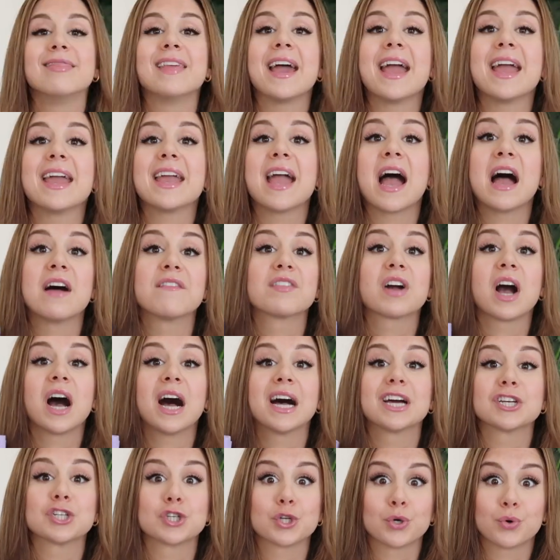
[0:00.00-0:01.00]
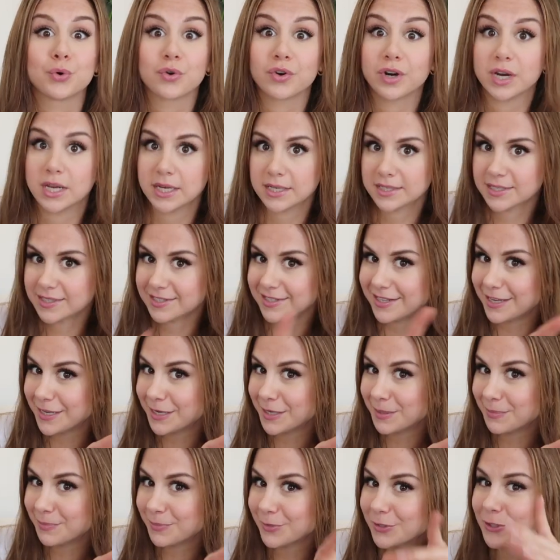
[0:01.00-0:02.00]
They have contouring
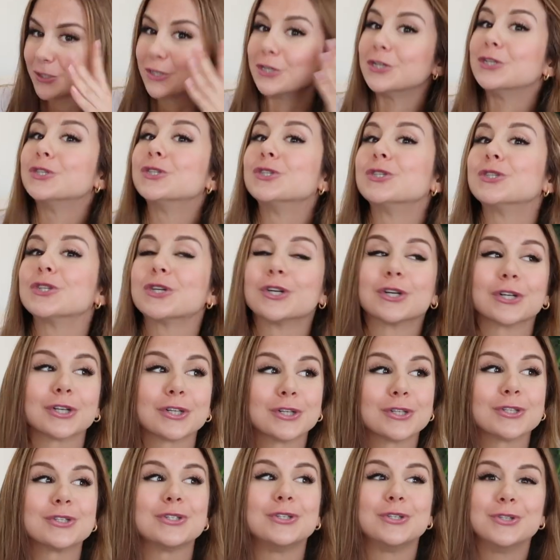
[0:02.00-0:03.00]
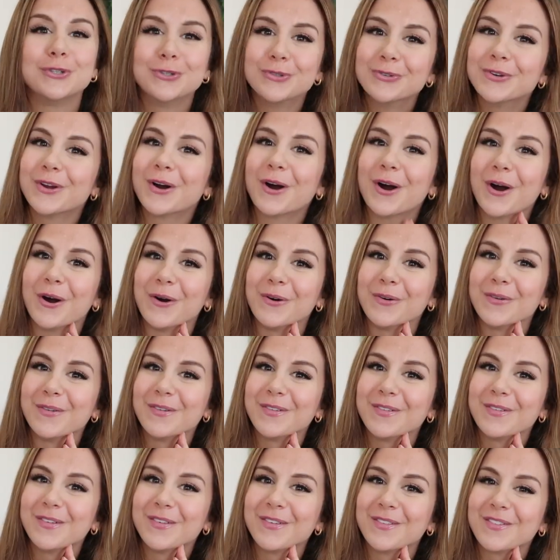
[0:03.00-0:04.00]
seams because girls, you know,
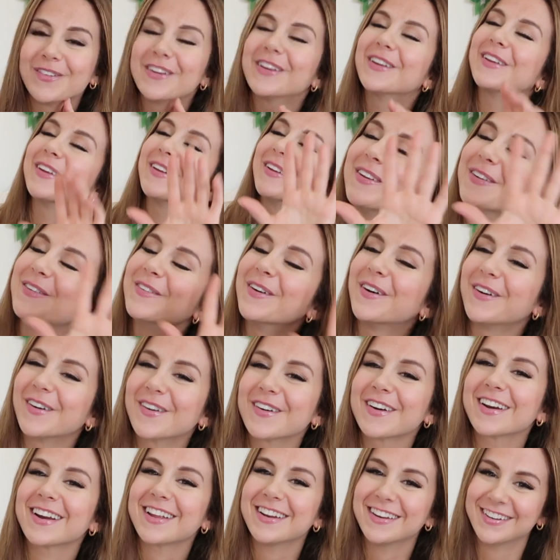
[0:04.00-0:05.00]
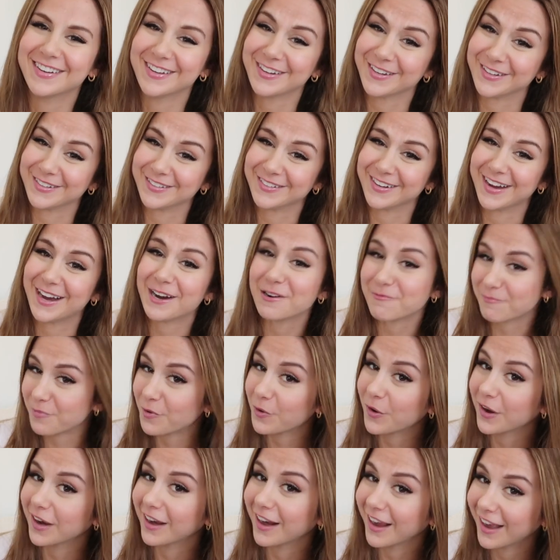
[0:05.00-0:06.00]
you already know how
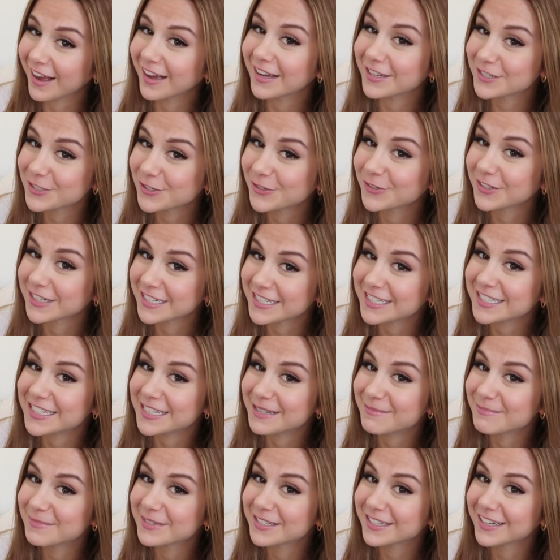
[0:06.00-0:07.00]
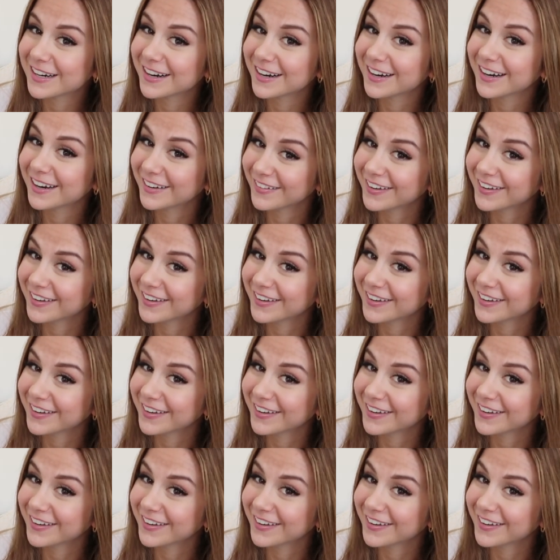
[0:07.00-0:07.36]
important contouring seams are,